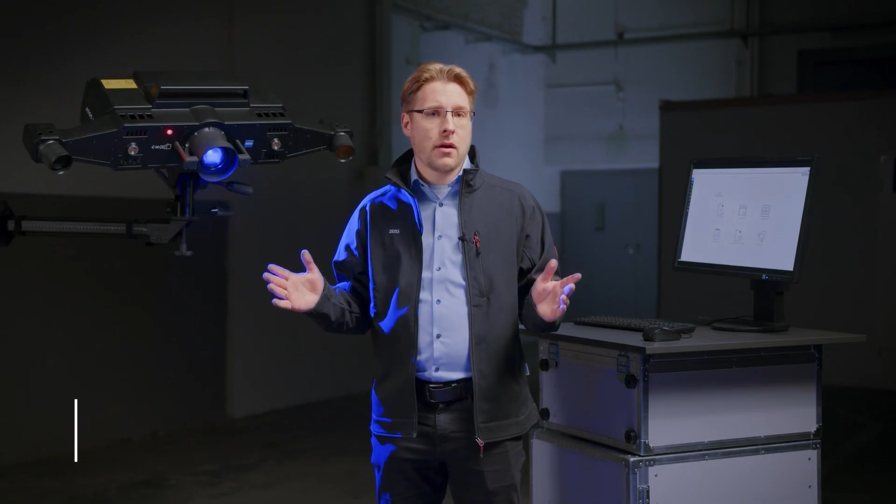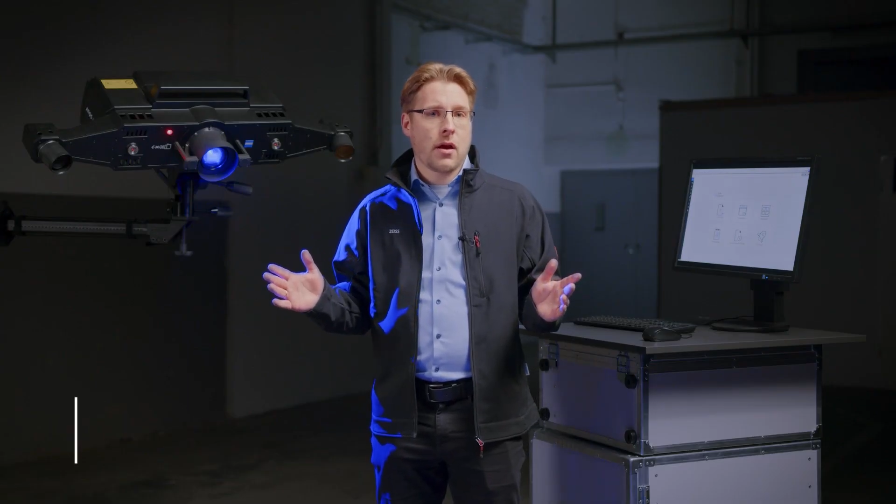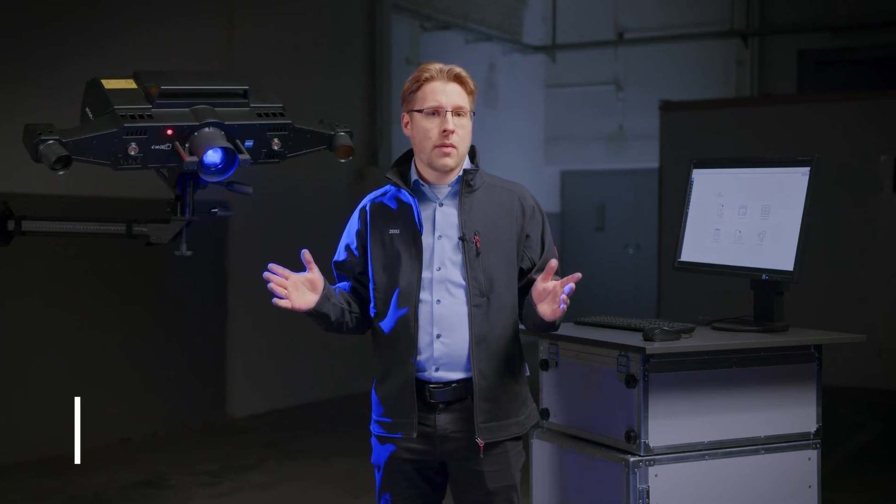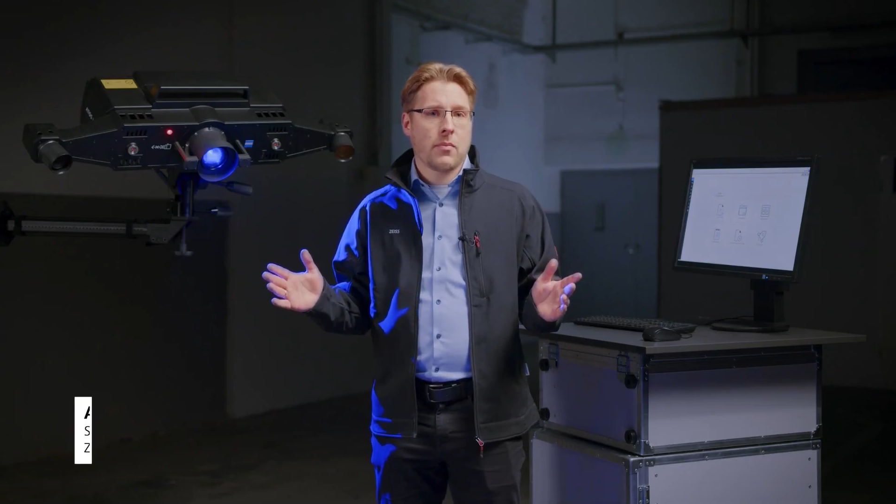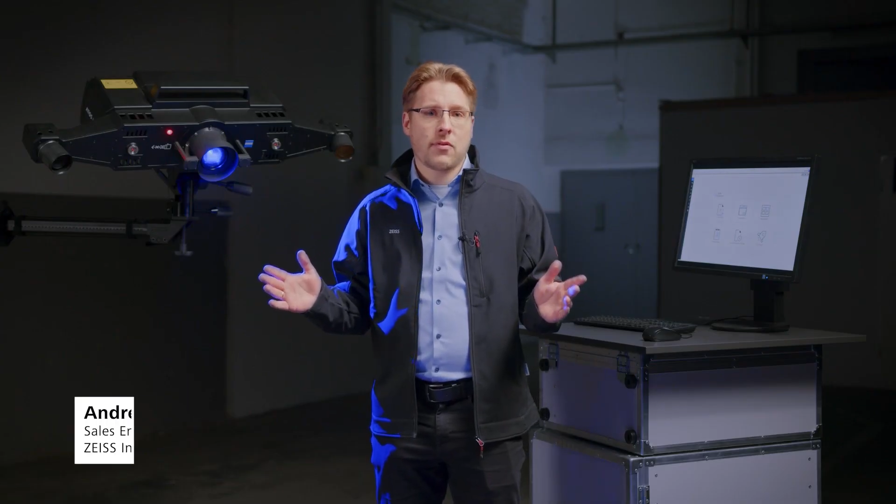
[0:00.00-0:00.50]

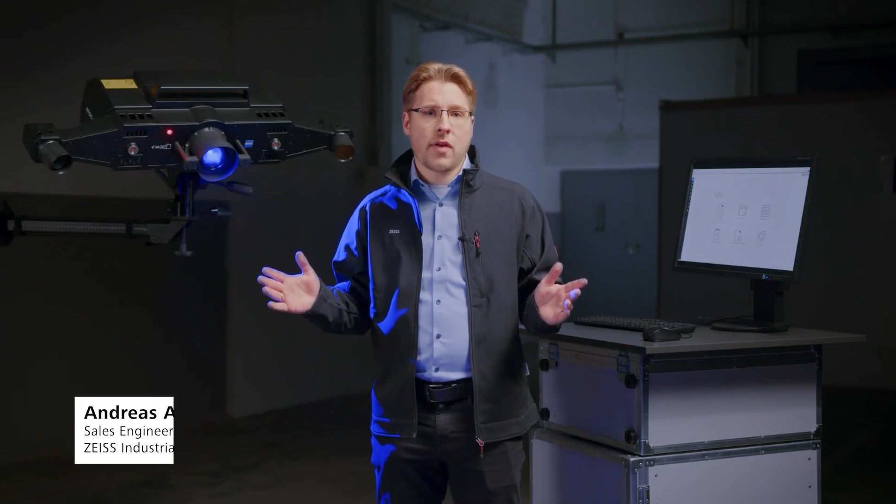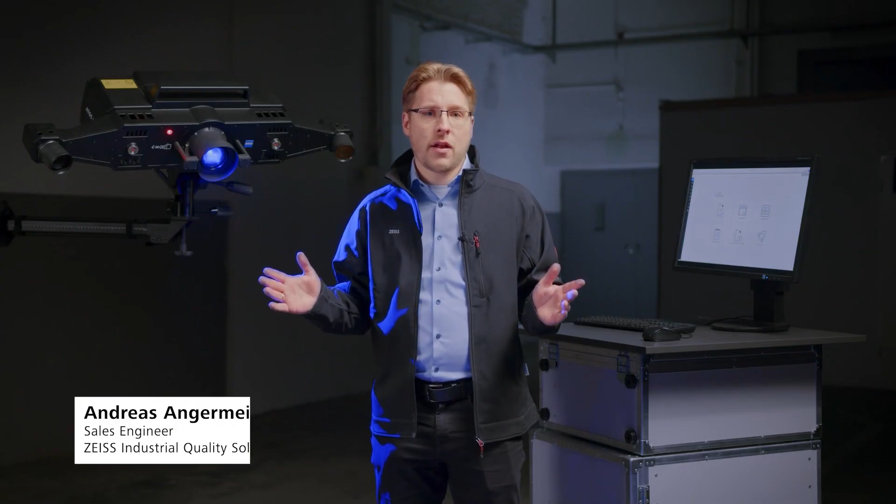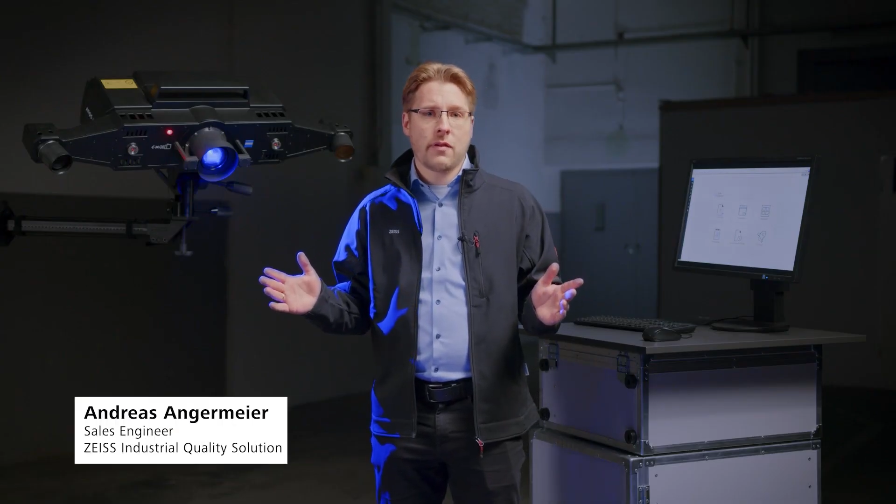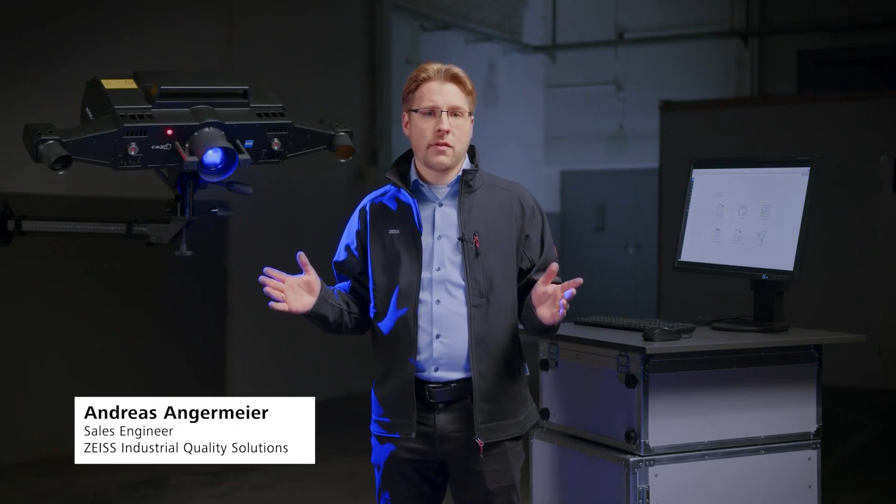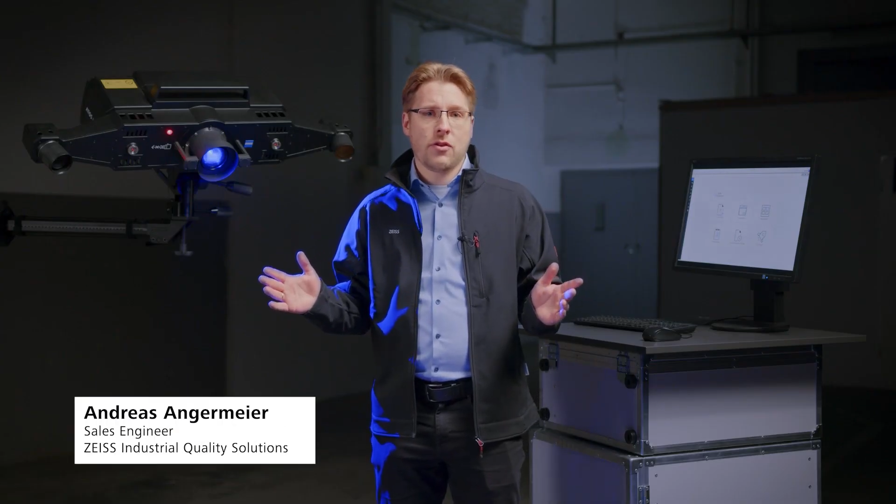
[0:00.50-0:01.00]
I'm
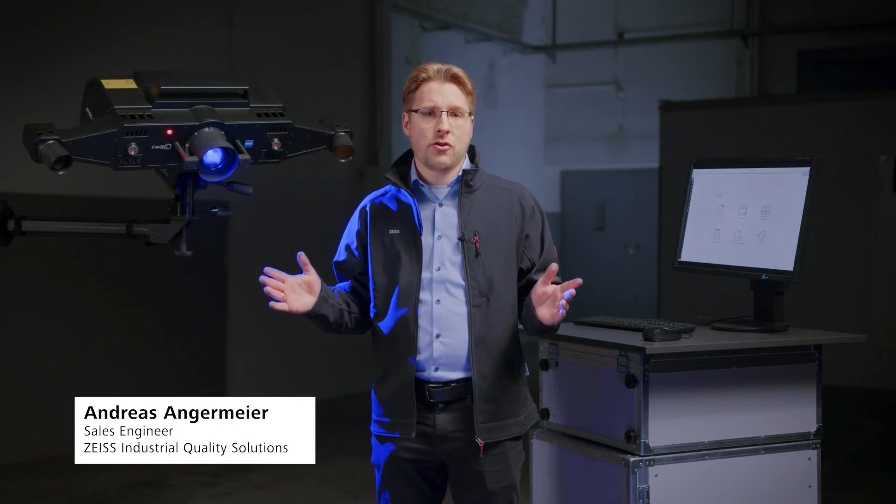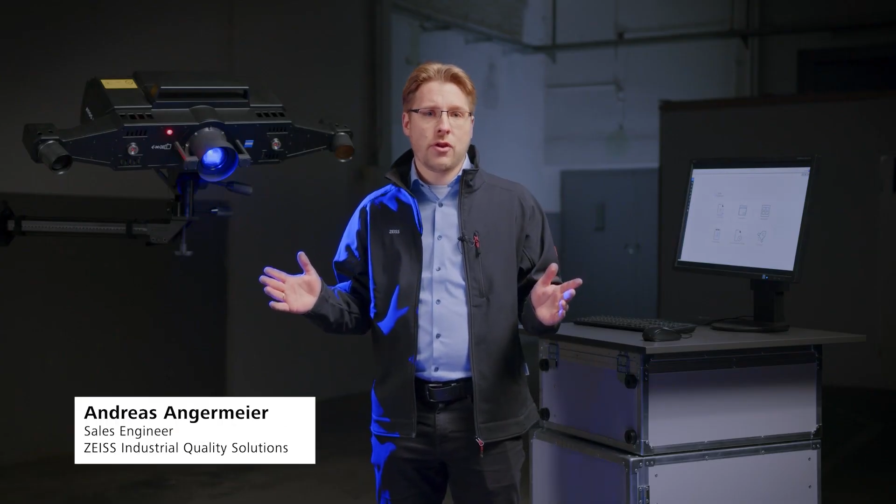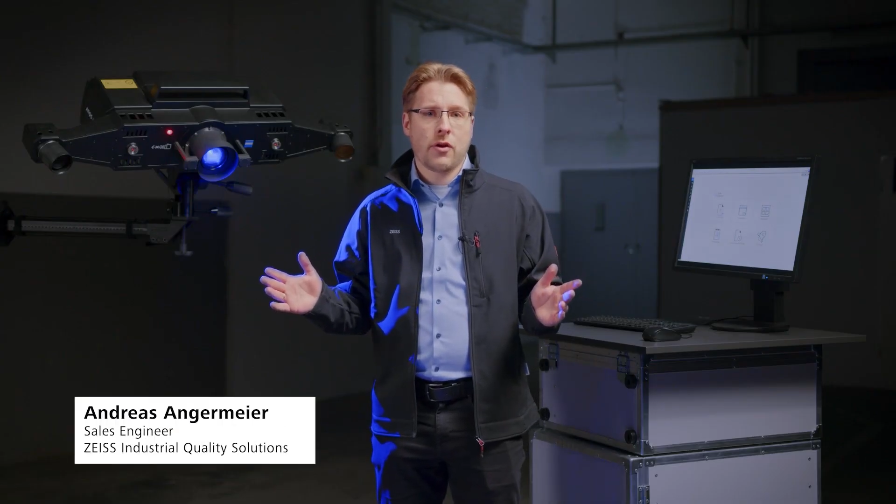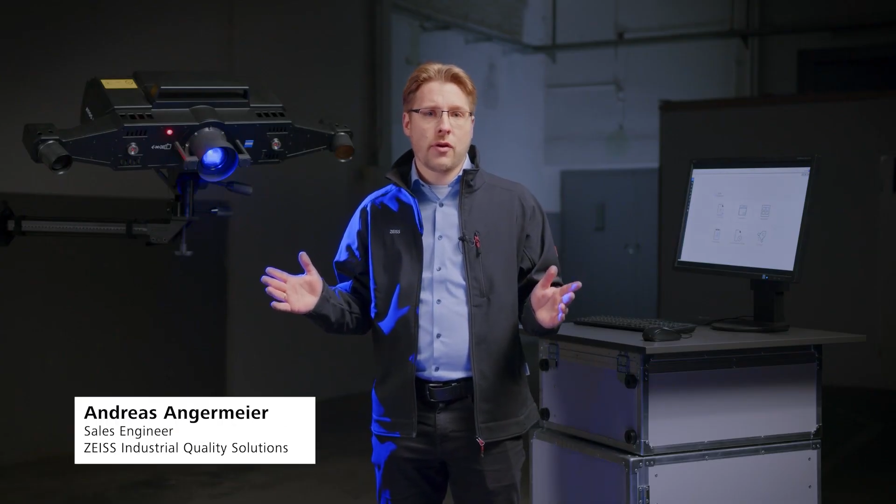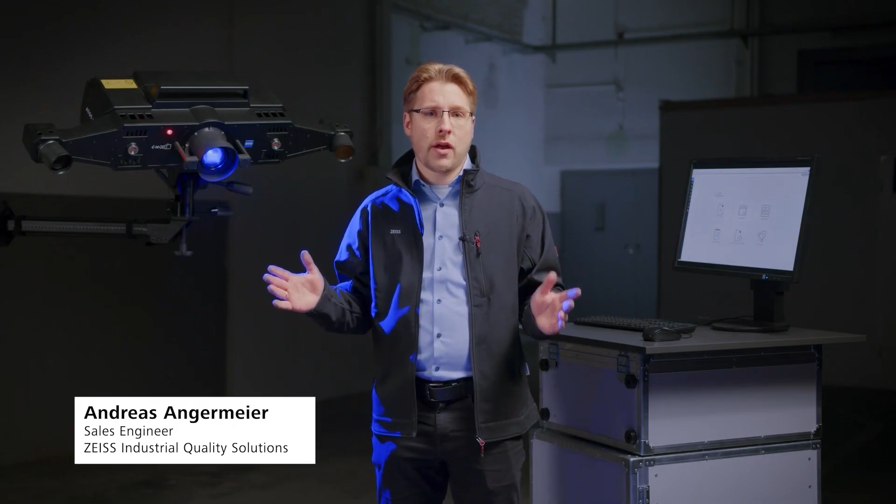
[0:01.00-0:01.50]
sales engineer